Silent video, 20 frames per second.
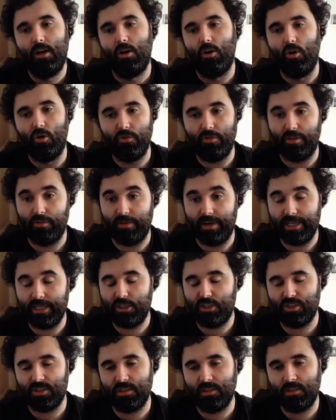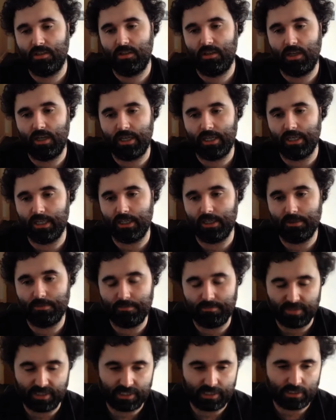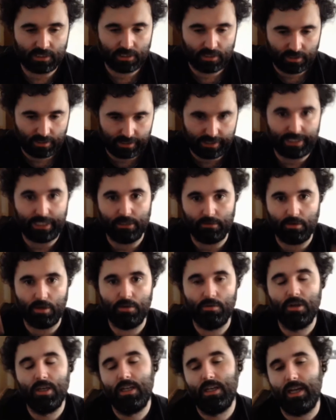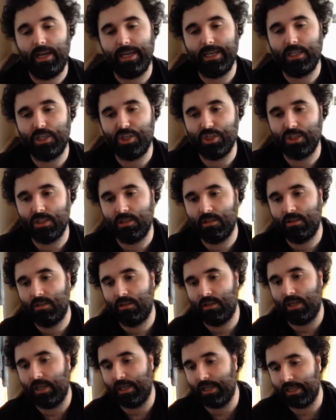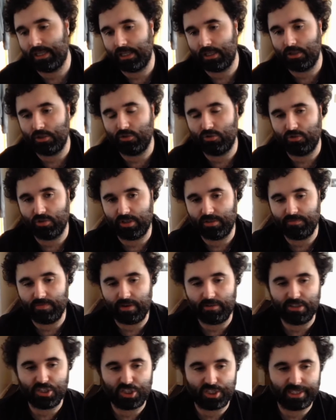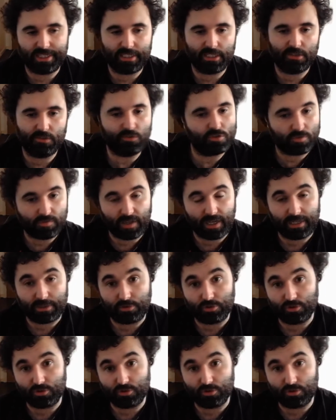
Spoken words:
other agent, the hero agent, that's looking very shady and stuff like that.